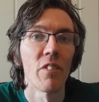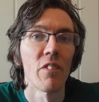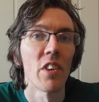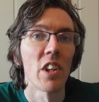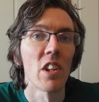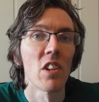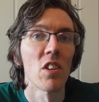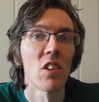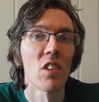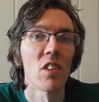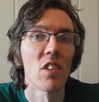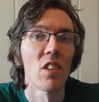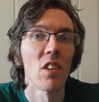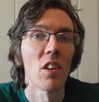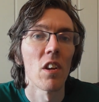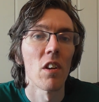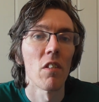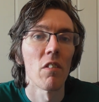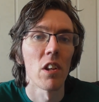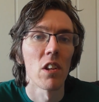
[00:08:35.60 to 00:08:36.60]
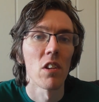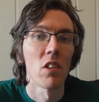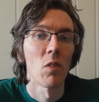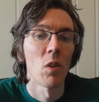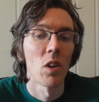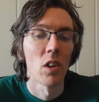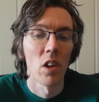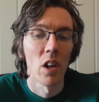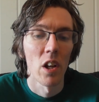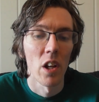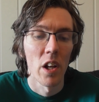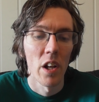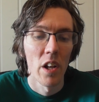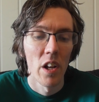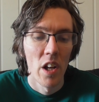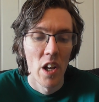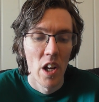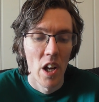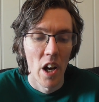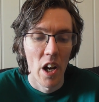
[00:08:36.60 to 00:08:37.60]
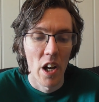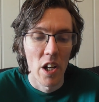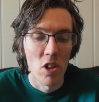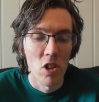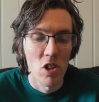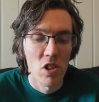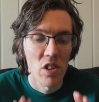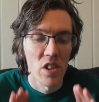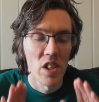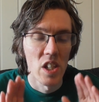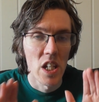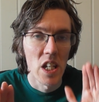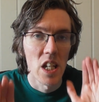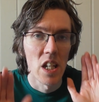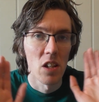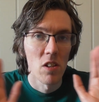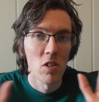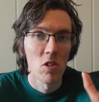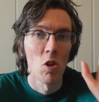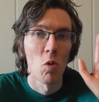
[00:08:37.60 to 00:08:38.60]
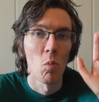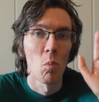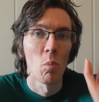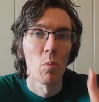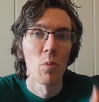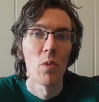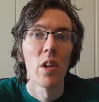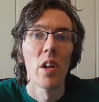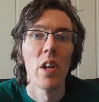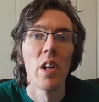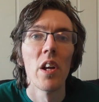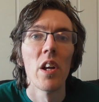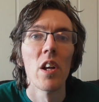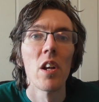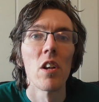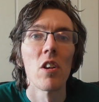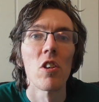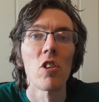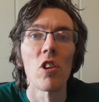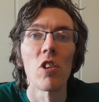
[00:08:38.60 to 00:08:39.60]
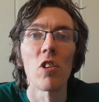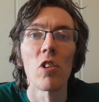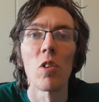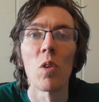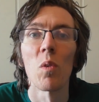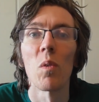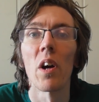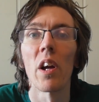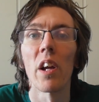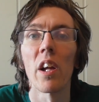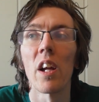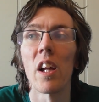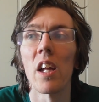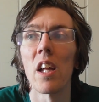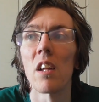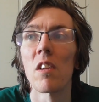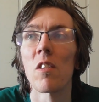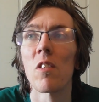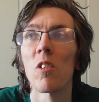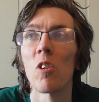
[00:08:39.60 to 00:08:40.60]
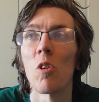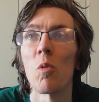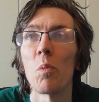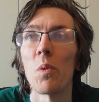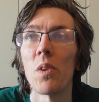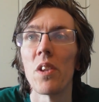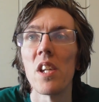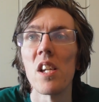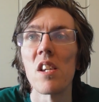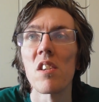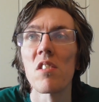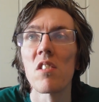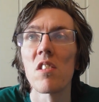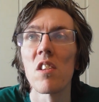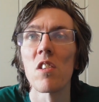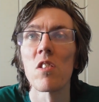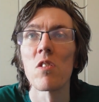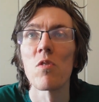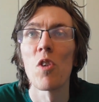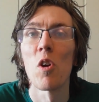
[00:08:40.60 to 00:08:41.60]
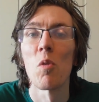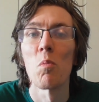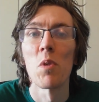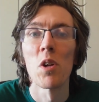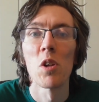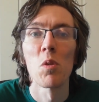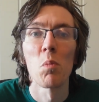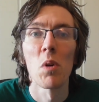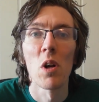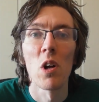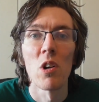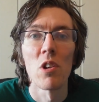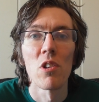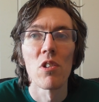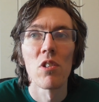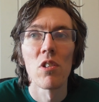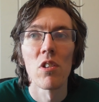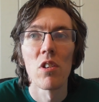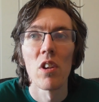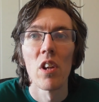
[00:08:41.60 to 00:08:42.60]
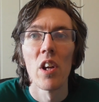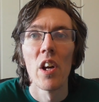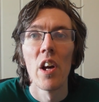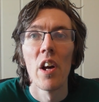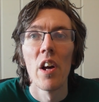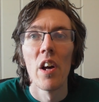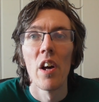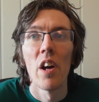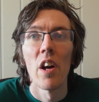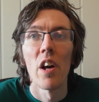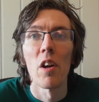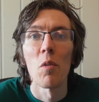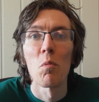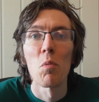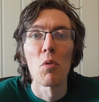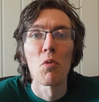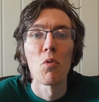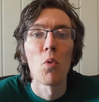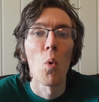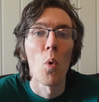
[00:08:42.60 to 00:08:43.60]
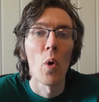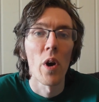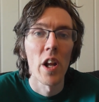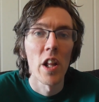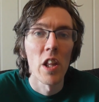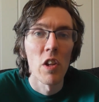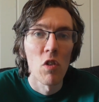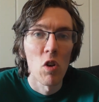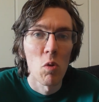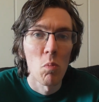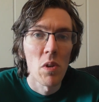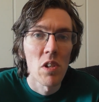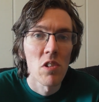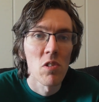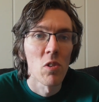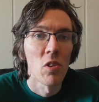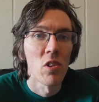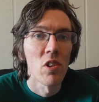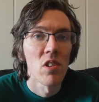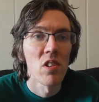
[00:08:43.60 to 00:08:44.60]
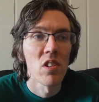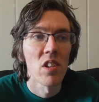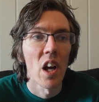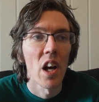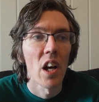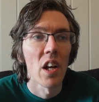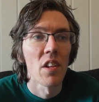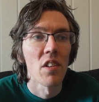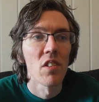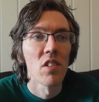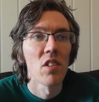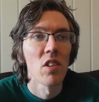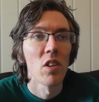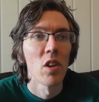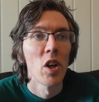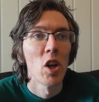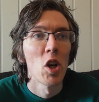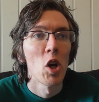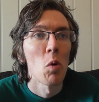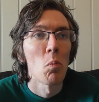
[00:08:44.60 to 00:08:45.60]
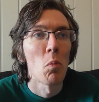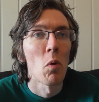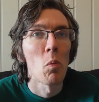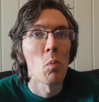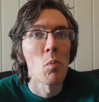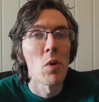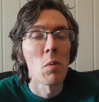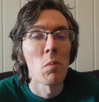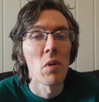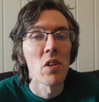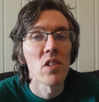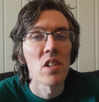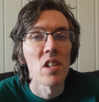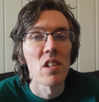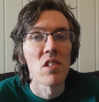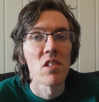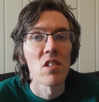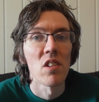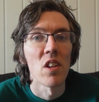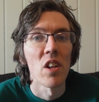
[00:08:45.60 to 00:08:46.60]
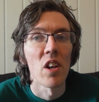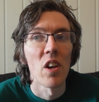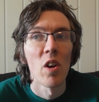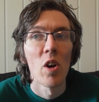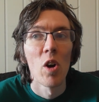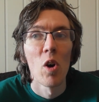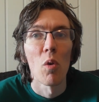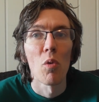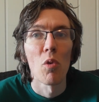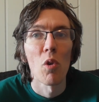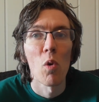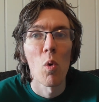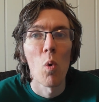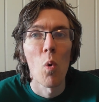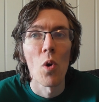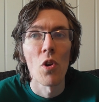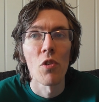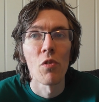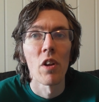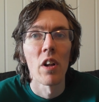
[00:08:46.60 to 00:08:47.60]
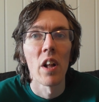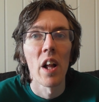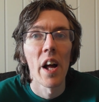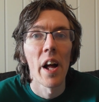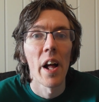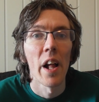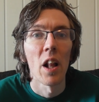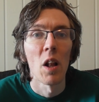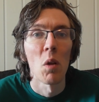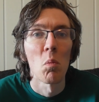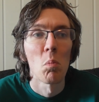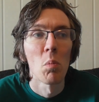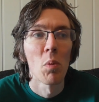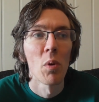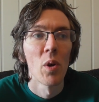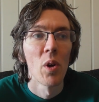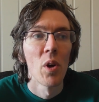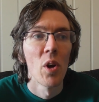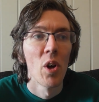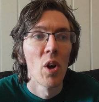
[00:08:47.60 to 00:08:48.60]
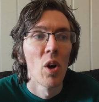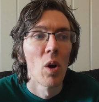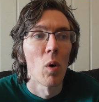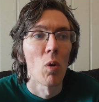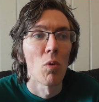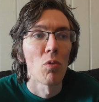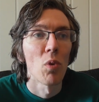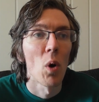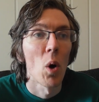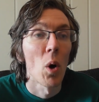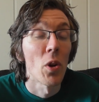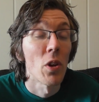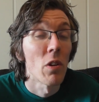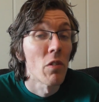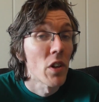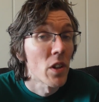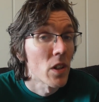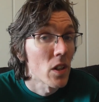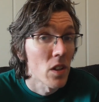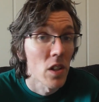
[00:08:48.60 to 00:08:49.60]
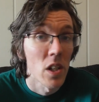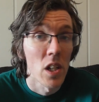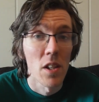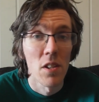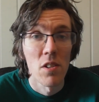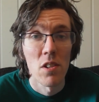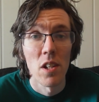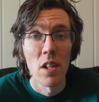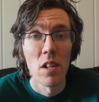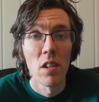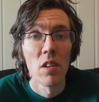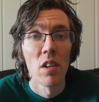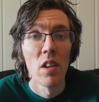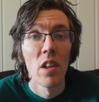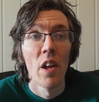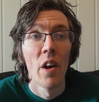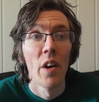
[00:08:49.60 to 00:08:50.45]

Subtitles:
what I just need, some, just so I can get some distance from it, because before anyone misunderstands, both me and my sister, of course, we'll help our father when he needs it.